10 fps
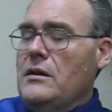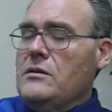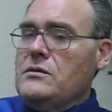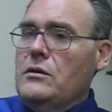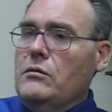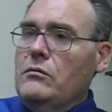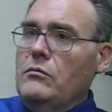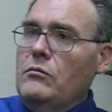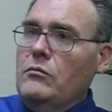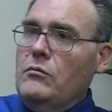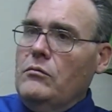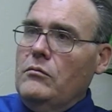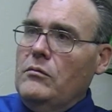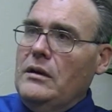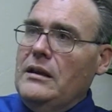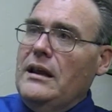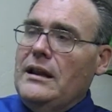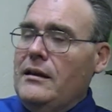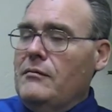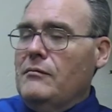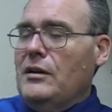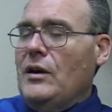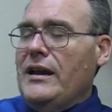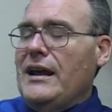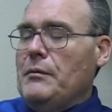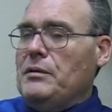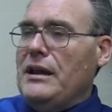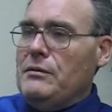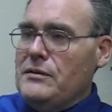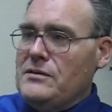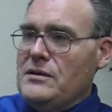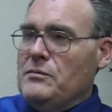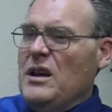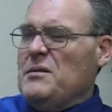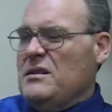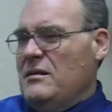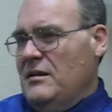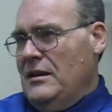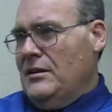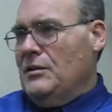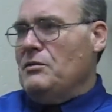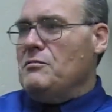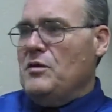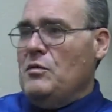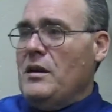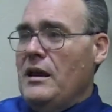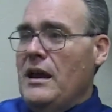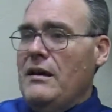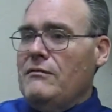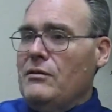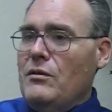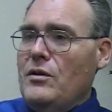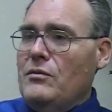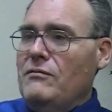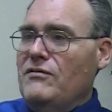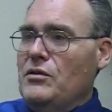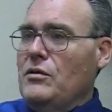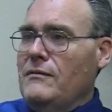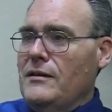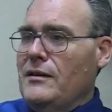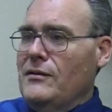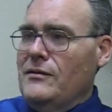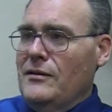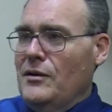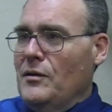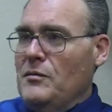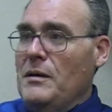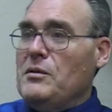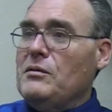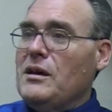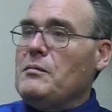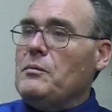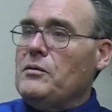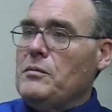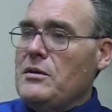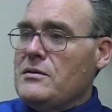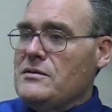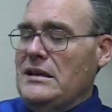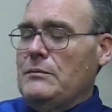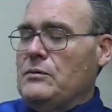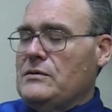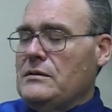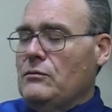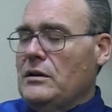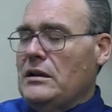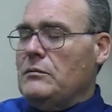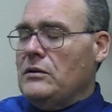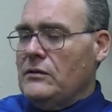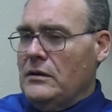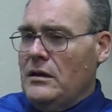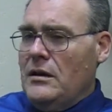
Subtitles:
So, and I kind of play with this sometimes, and you may have your own view of this. Maybe you'll come up with better examples than what I'm using.